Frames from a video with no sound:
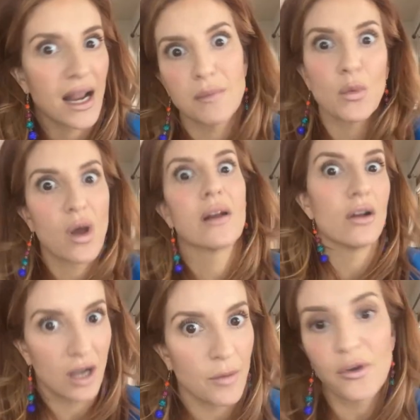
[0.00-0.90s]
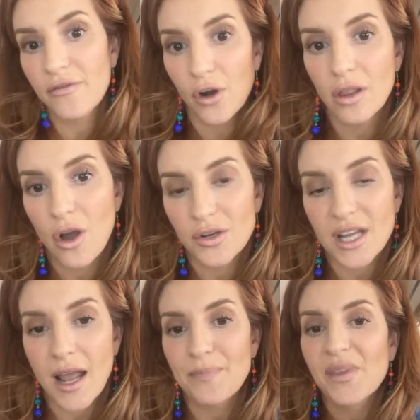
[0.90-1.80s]
I'd been wanting to hook up with for a long
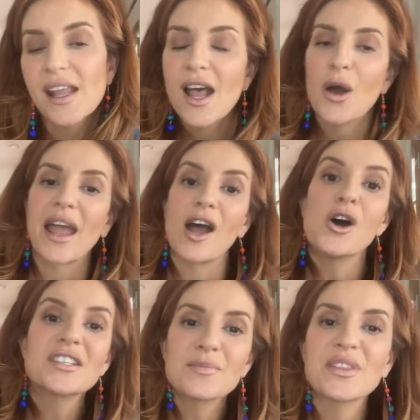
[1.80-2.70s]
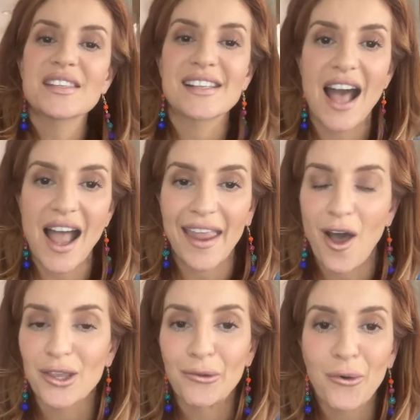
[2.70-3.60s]
time. Okay, I hooked up with this guy
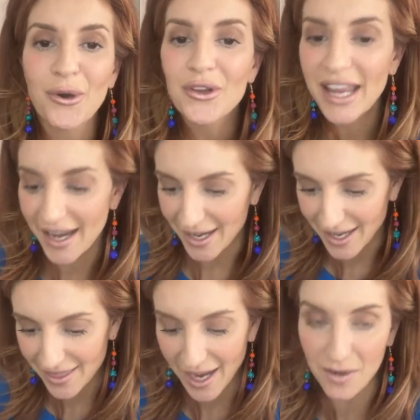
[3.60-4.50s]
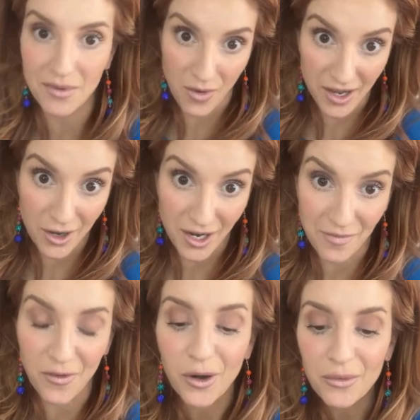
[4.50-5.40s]
on Laurel Canyon that I'd been wanting to hook
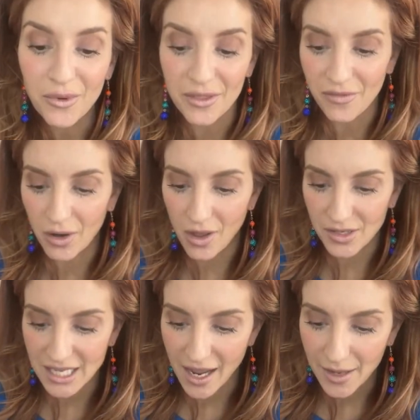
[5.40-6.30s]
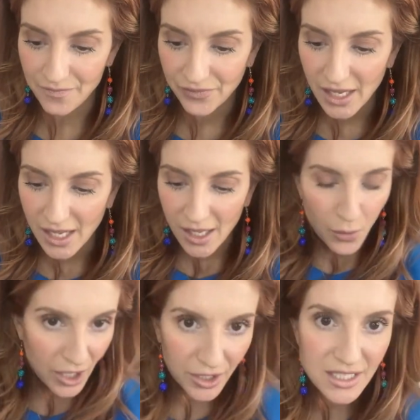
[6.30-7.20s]
up with for a long time.
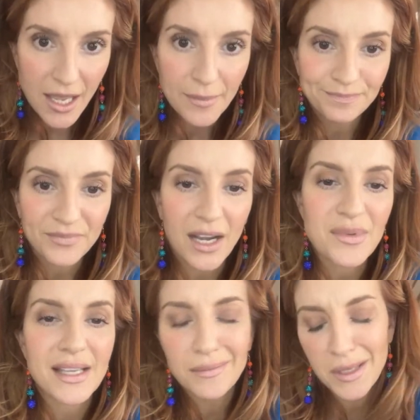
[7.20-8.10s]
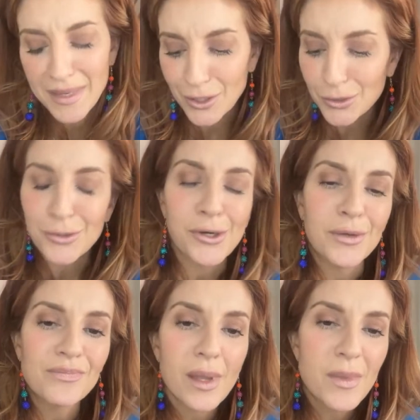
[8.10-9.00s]
We hooked up, and I was like, I'm gonna be
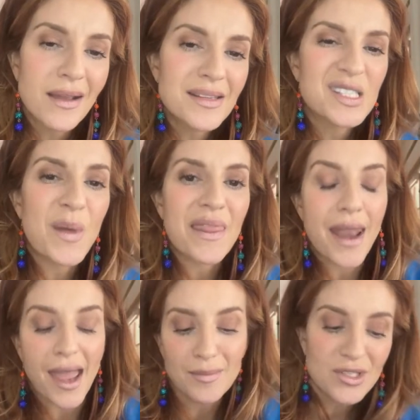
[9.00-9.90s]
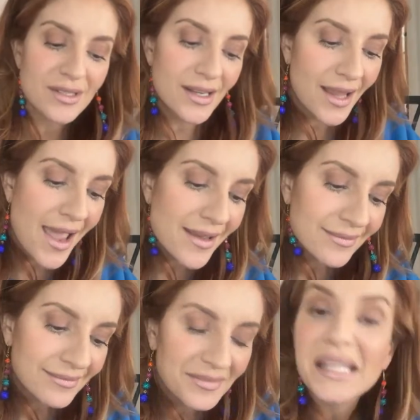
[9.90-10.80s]
cool. I'm not gonna spend the night. I'm just gonna like
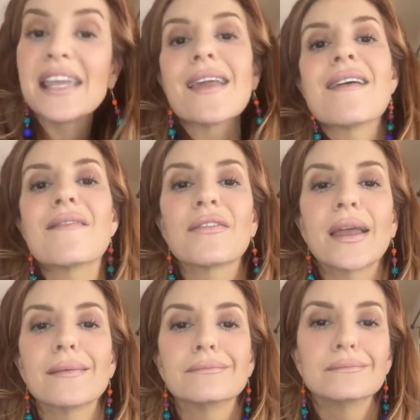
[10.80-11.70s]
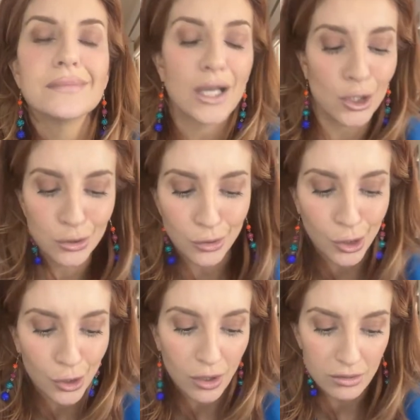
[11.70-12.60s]
leave, like a cool
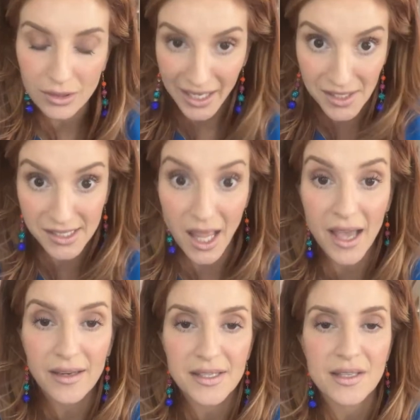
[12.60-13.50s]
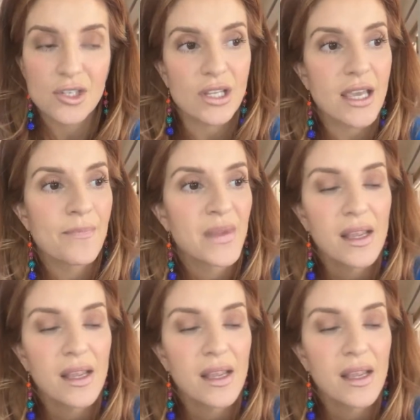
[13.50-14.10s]
girl, like a slut, essentially.